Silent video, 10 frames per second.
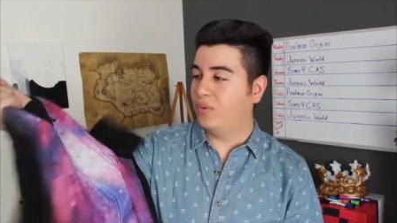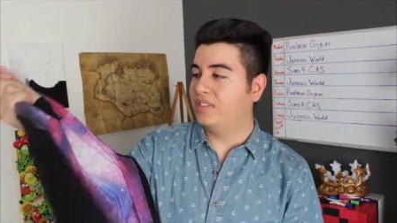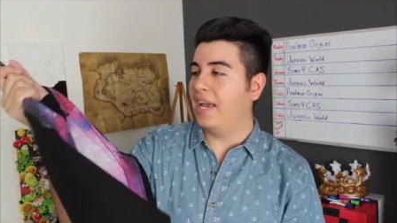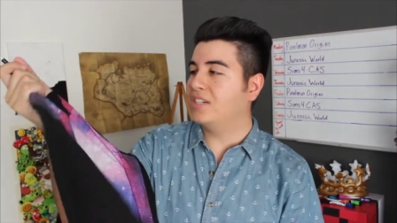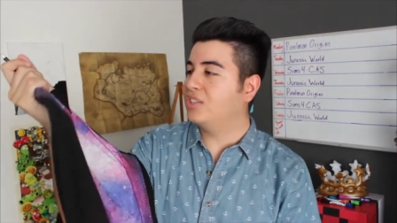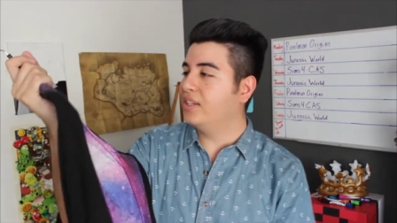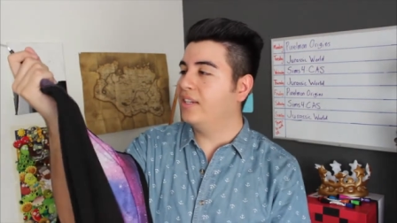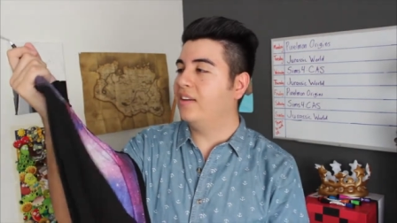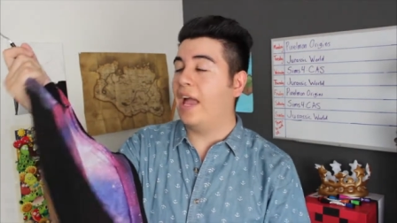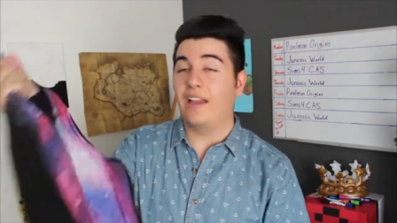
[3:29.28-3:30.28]
was
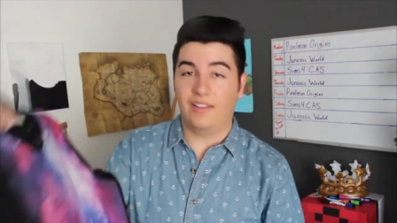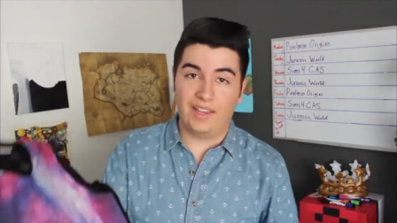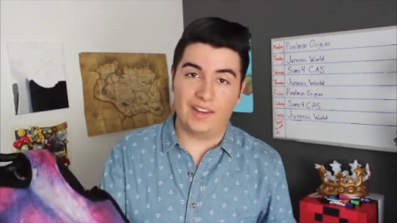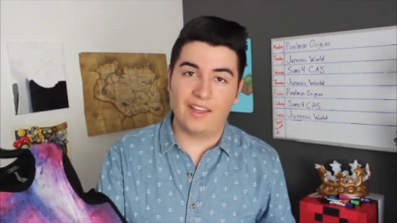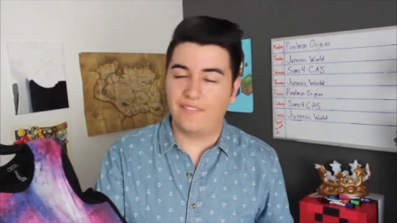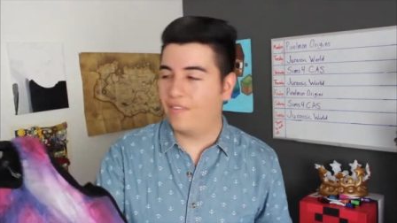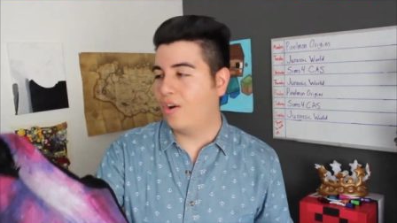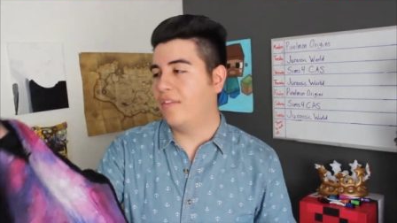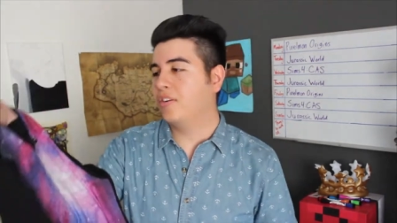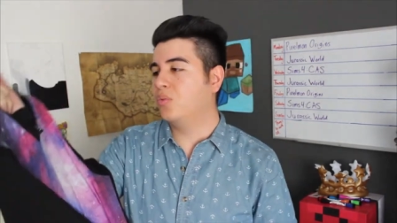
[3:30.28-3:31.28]
actually, again, at
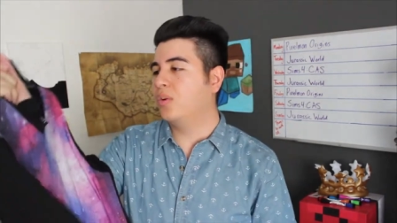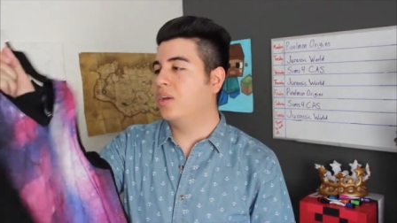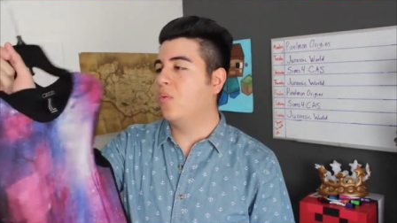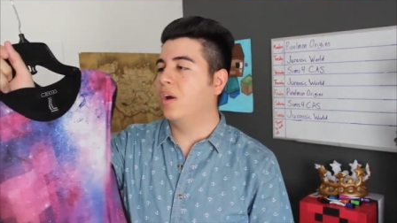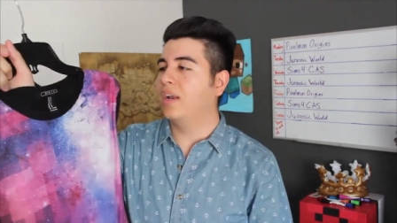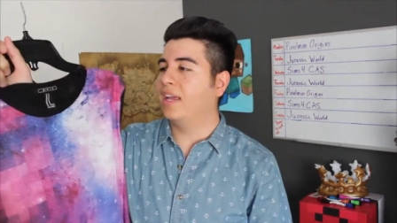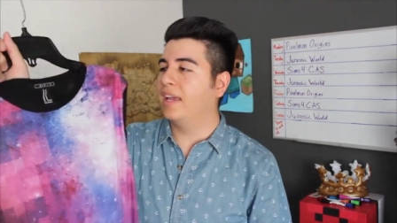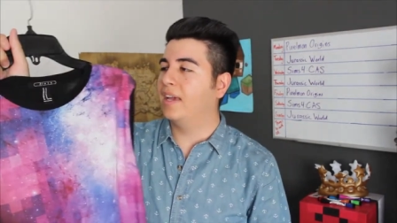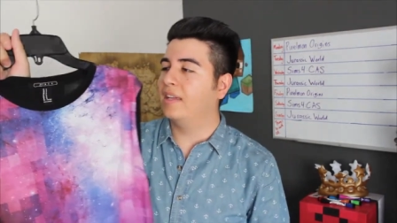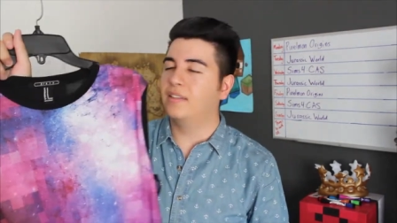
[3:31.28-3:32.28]
Forever 21,
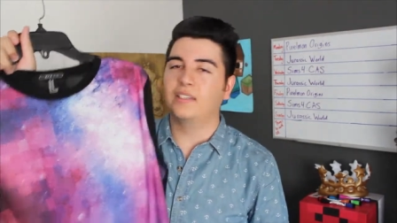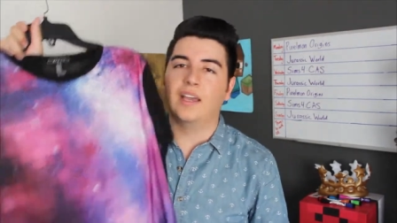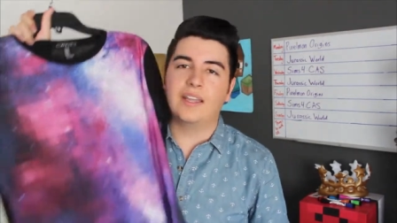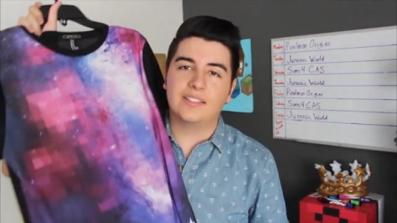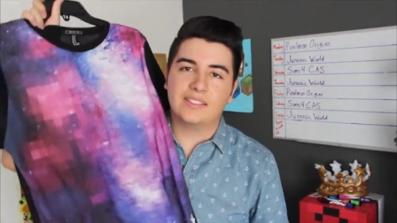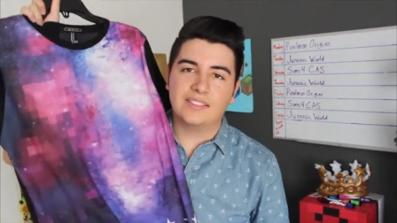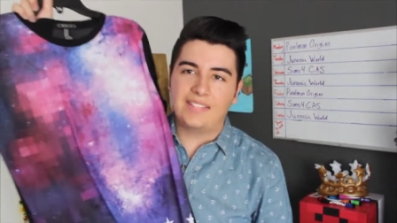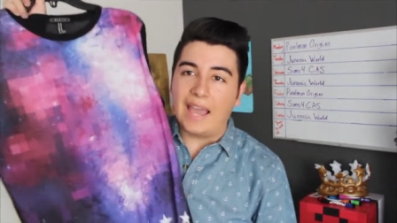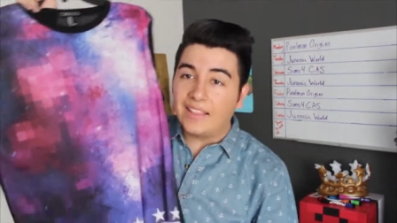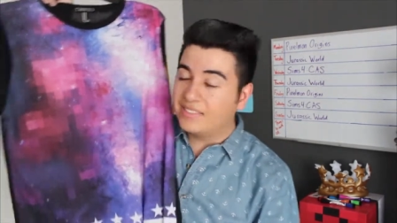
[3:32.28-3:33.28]
and it's this
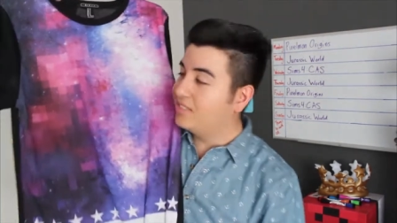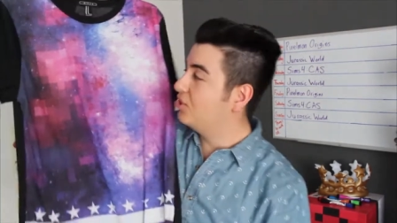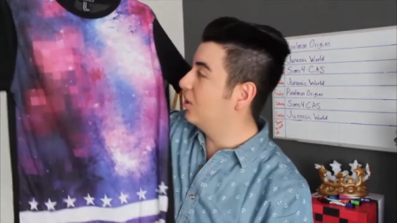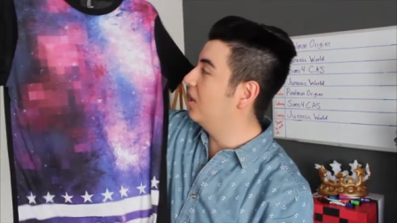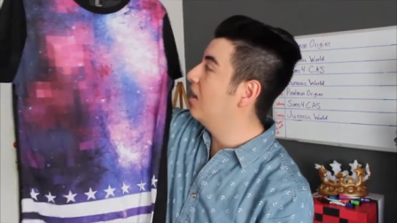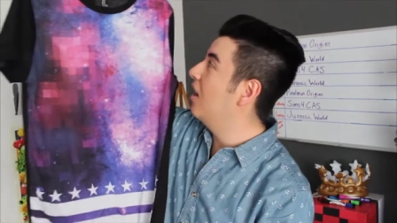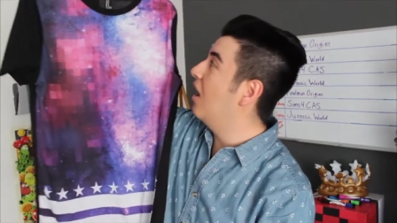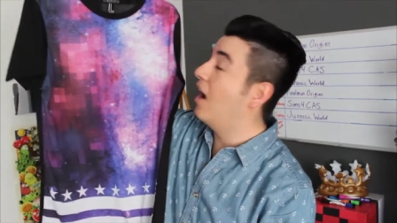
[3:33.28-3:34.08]
Galaxy shirt.